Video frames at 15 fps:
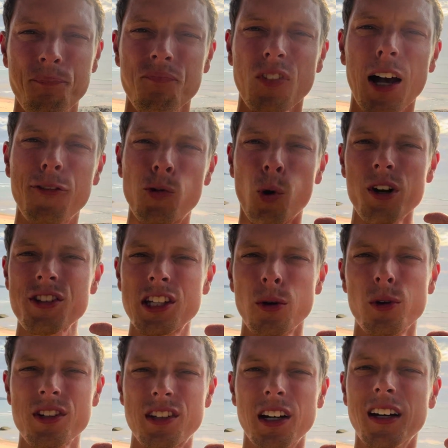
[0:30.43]
Of course, there
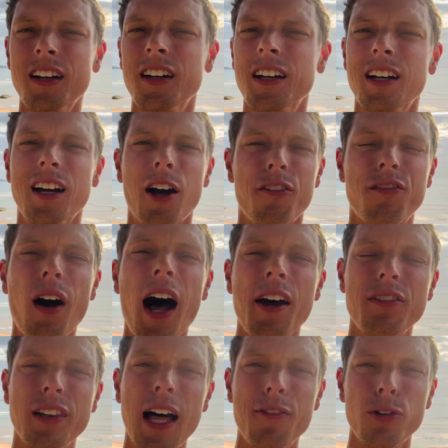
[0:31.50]
was the 5
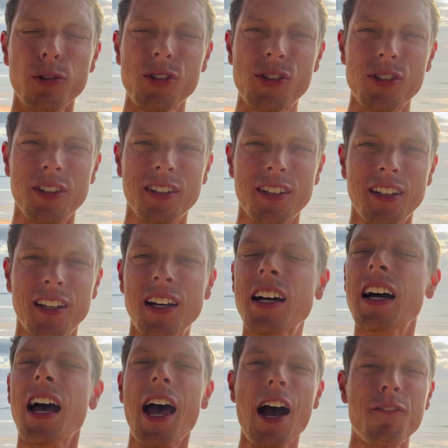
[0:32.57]
levels.
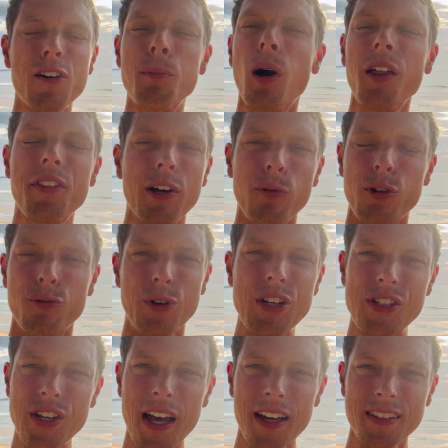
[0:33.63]
Every month it would
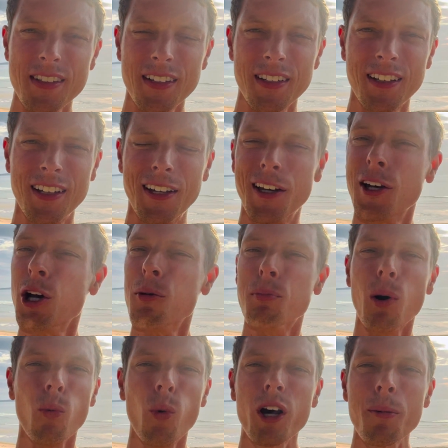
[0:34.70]
reset.
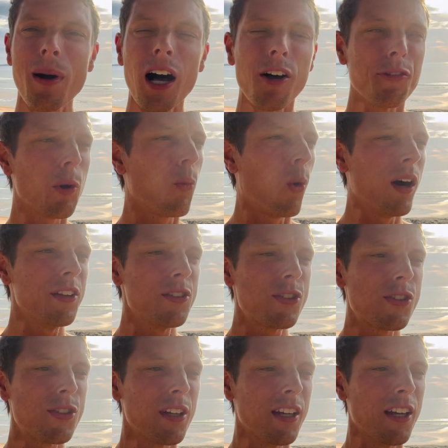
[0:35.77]
But what about the
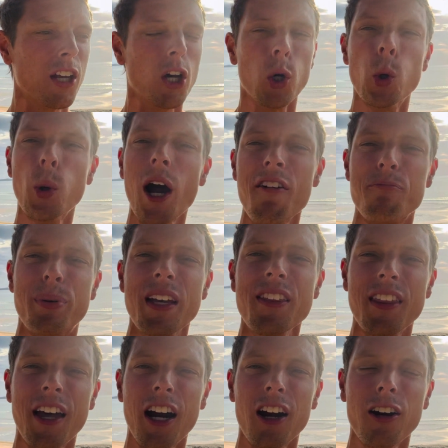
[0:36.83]
ones who have been
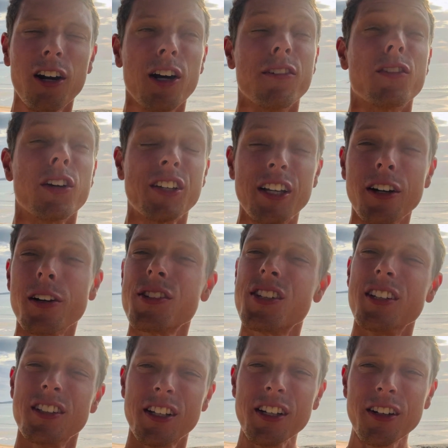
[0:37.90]
there for years
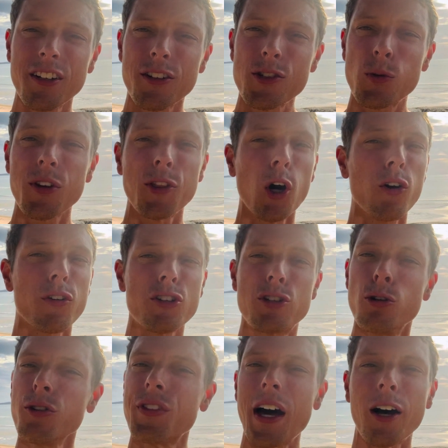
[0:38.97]
and years with over
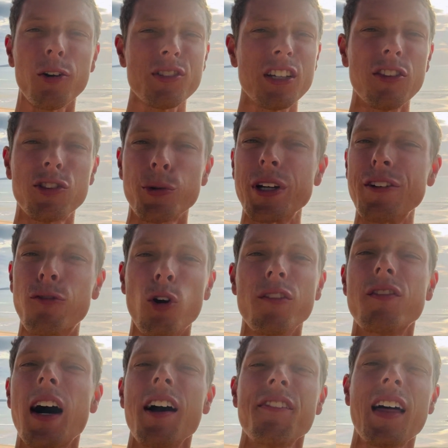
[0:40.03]
2,000, 3,000, 4,000,
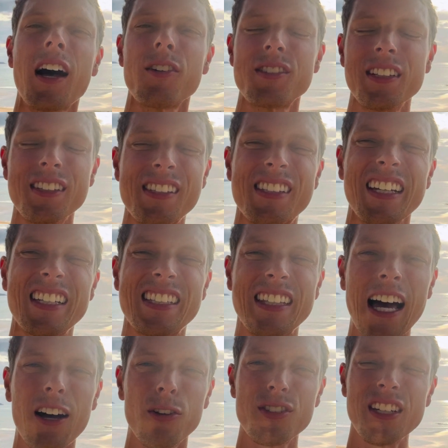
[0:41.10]
5,000,
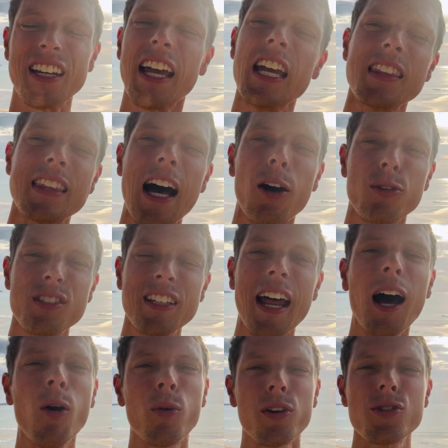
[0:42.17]
6,000, 8,000
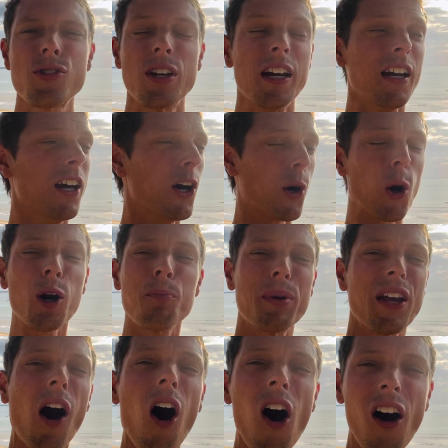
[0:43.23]
hours or
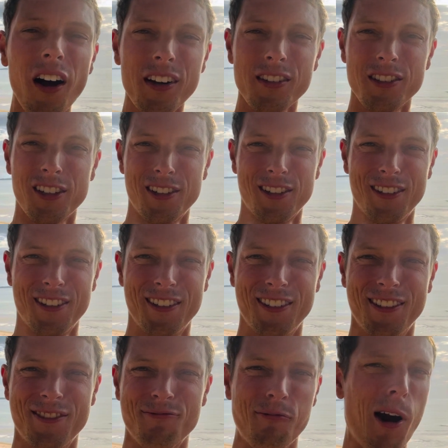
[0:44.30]
beyond,
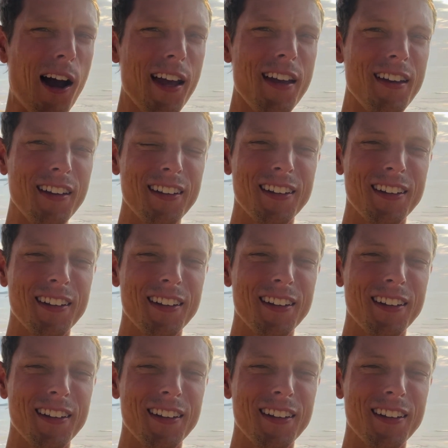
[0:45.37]
right?